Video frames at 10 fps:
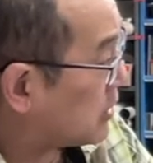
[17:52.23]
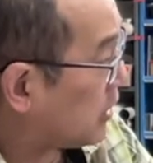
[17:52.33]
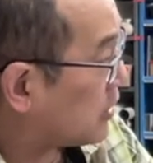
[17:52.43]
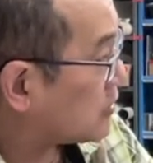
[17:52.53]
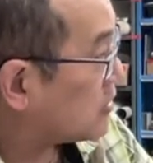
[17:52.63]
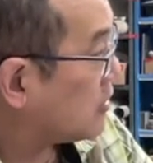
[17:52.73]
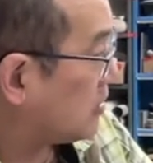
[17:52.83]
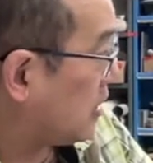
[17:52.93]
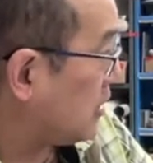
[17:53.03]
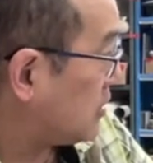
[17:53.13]
gosh, that's a
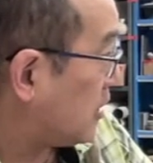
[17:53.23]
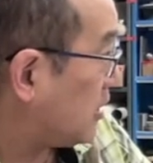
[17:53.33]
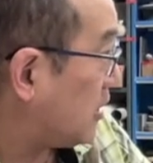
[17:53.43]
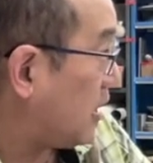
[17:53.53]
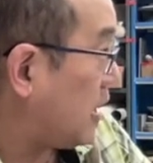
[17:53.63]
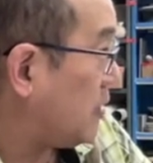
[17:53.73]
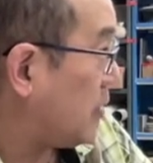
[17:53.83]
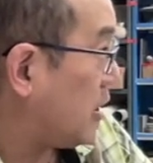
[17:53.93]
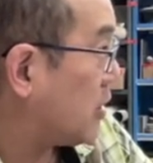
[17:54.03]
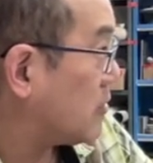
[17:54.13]
guys thought a lot
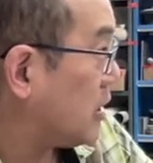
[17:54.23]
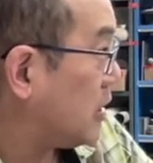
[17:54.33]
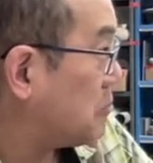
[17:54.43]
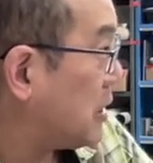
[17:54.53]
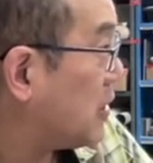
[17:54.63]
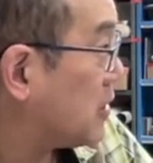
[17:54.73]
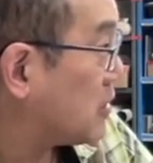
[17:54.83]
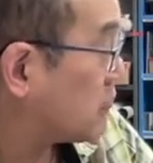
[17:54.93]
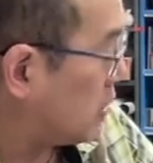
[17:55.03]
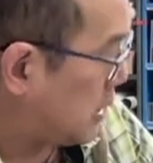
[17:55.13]
about like
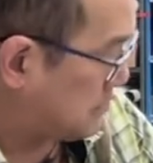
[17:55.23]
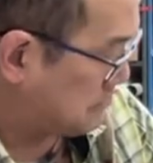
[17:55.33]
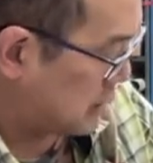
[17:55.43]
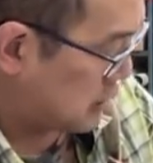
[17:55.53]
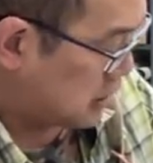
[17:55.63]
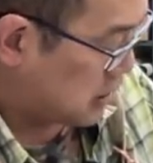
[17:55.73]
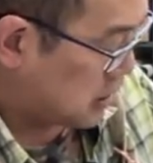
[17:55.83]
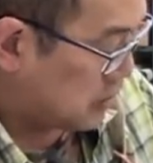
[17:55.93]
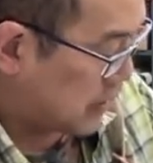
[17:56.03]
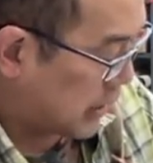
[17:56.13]
bellies, right?
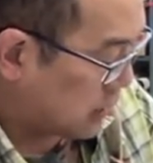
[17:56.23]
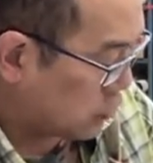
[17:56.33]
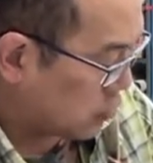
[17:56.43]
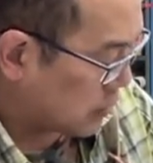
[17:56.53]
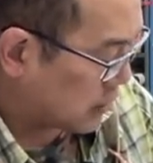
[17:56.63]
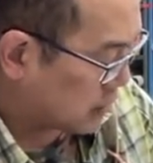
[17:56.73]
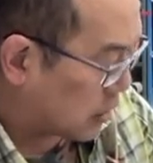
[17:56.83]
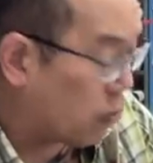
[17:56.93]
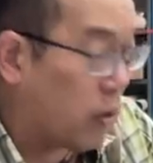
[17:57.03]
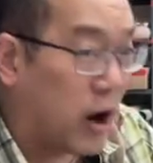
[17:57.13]
But I do because I
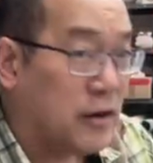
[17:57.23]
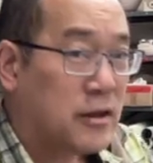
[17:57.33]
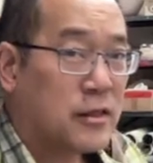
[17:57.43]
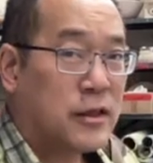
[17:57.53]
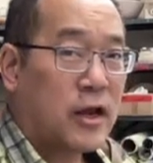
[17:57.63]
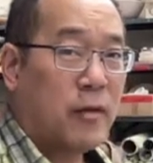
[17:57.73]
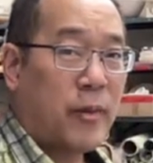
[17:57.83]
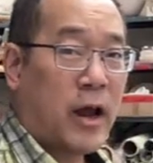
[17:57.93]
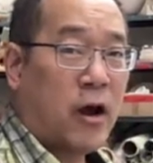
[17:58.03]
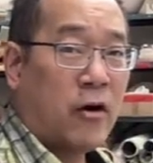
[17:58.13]
want to think
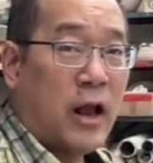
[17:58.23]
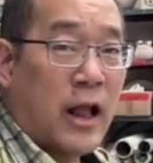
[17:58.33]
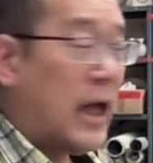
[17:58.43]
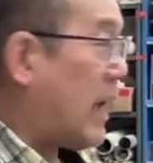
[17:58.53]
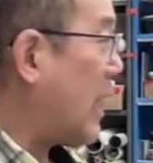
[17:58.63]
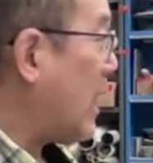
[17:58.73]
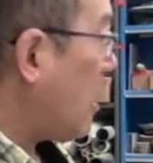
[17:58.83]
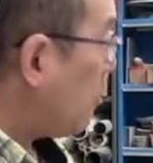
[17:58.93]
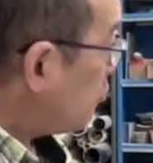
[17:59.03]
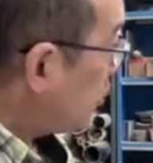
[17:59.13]
about
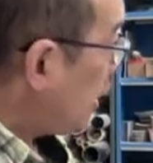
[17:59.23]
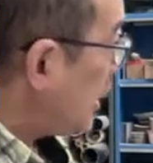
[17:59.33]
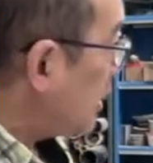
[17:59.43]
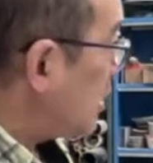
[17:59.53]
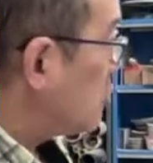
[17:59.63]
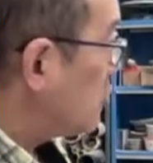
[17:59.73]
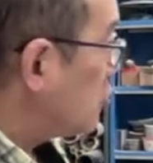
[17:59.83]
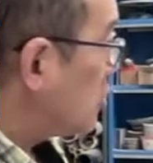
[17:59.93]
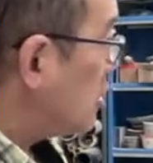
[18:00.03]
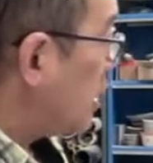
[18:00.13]
how that
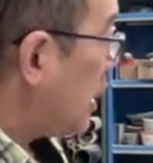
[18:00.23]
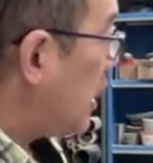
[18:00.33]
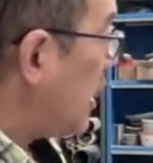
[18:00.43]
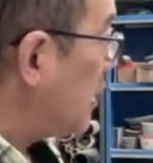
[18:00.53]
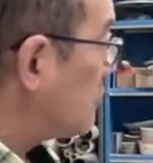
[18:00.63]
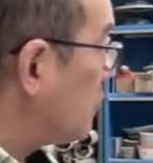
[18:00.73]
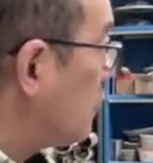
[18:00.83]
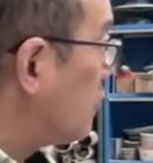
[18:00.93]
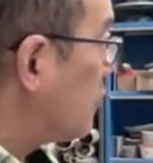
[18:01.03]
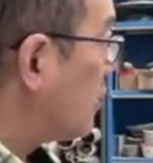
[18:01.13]
energy hangs
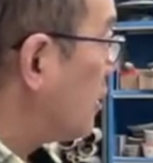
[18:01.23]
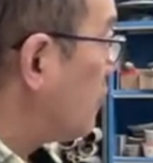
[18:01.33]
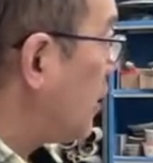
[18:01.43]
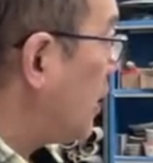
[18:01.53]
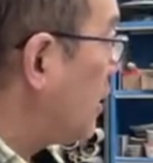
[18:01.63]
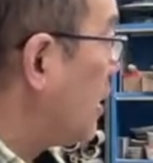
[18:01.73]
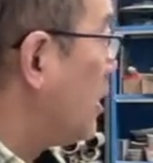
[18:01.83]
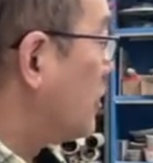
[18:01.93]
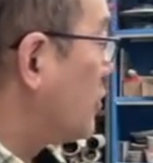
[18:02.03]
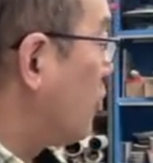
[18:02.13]
over there, right?
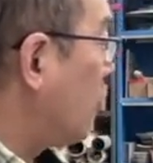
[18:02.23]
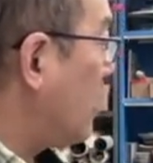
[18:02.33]
So